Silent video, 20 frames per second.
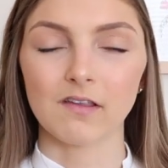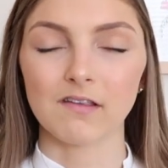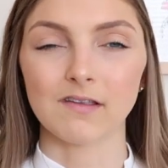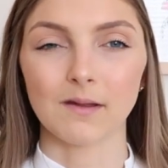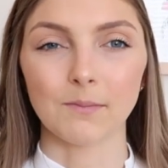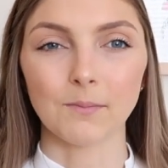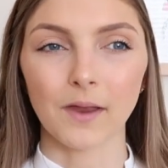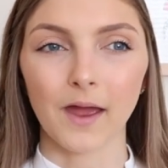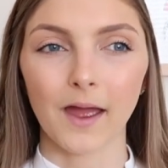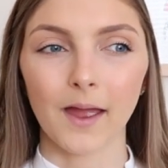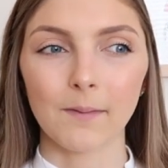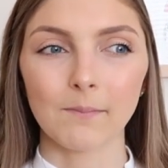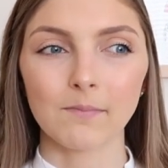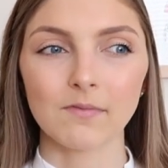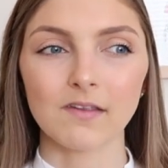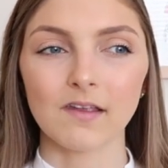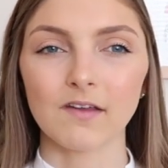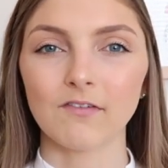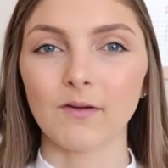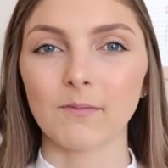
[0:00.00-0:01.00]

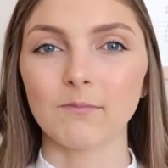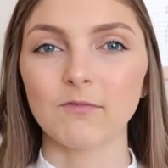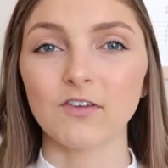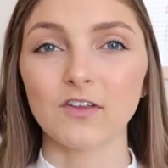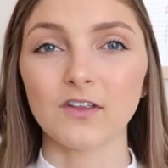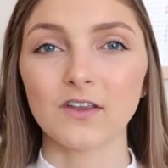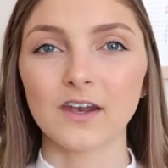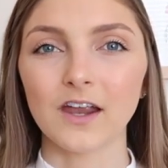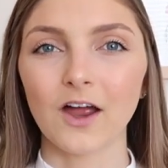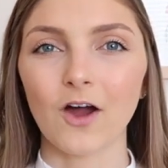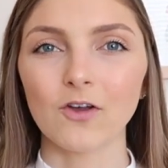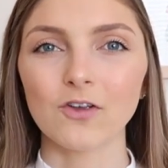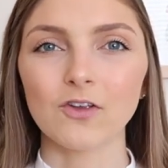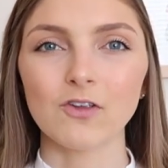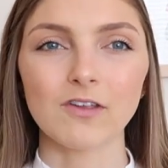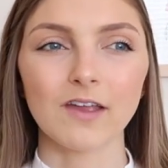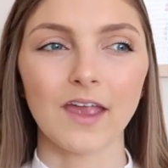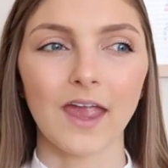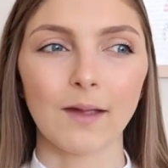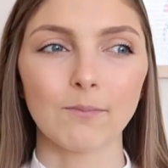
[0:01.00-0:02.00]
Sometimes if I'm feeling it, I'll
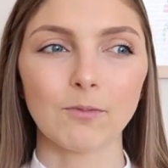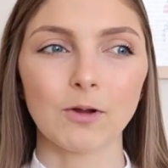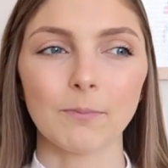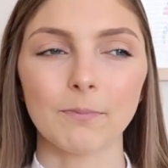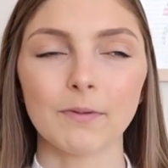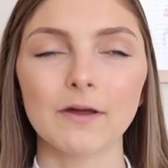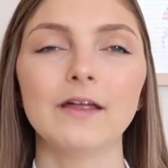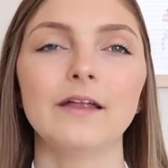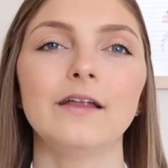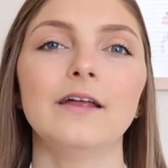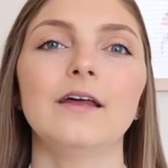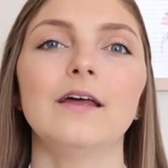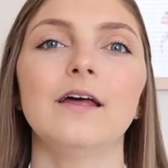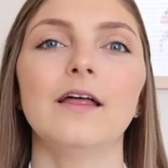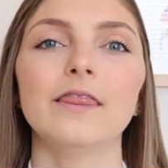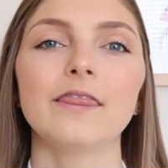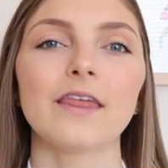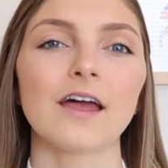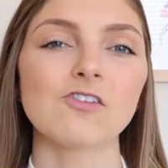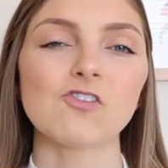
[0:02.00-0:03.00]
use a camera, but
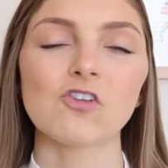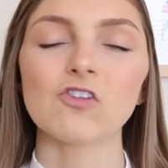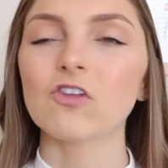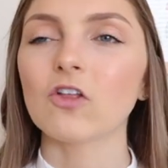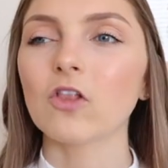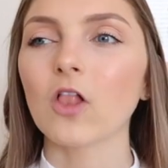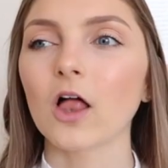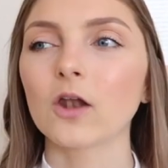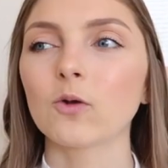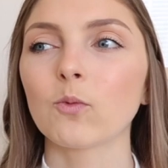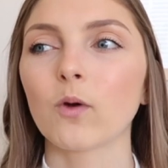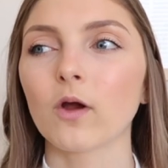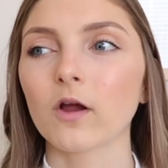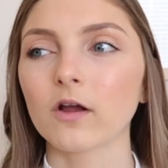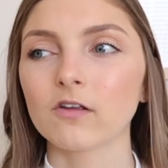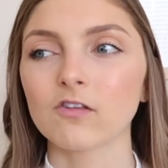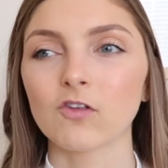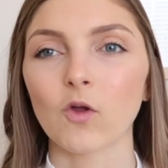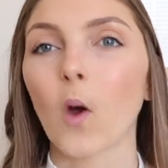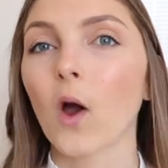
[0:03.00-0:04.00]
that's just a lot of
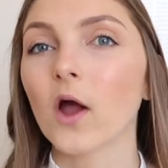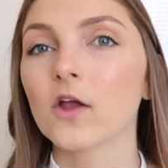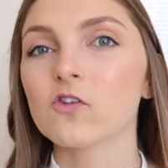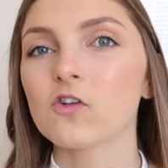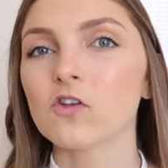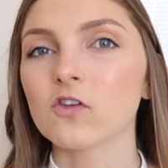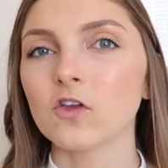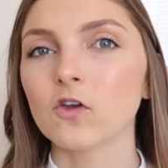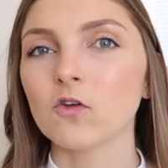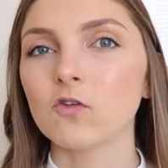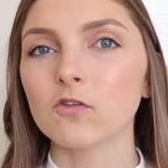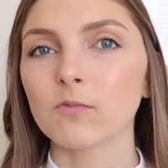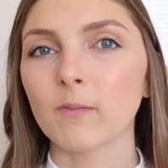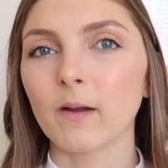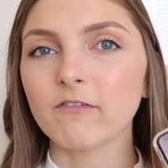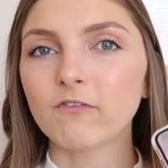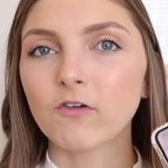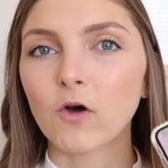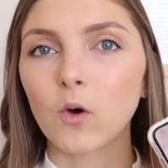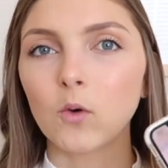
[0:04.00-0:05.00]
work, so I just use
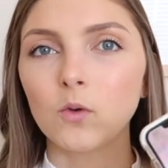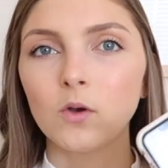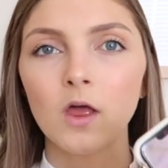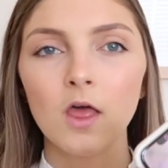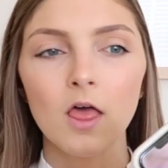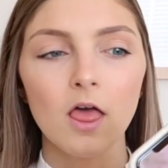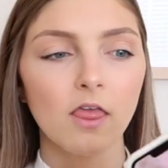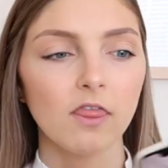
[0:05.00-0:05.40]
my phone.